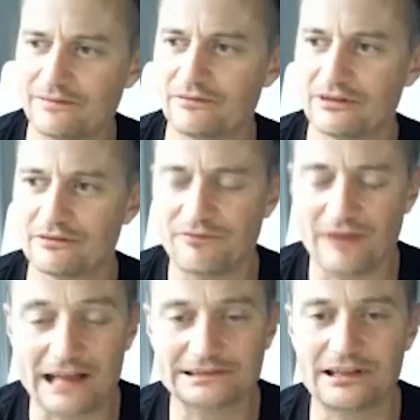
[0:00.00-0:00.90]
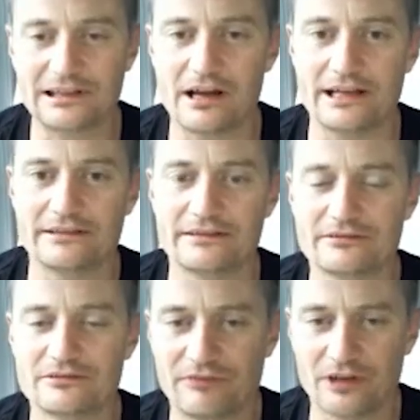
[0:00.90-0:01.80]
if the flat line
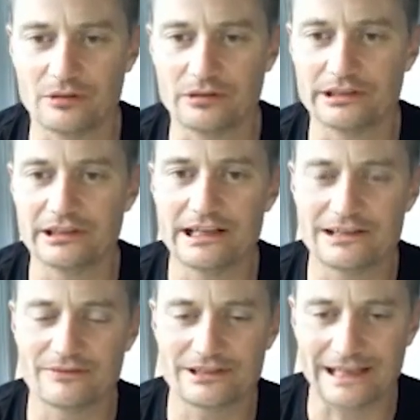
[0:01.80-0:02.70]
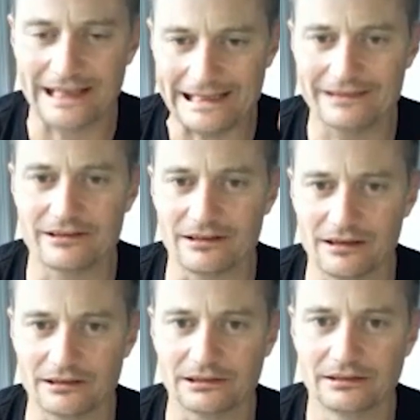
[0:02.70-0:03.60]
fluid is if it's in the lung.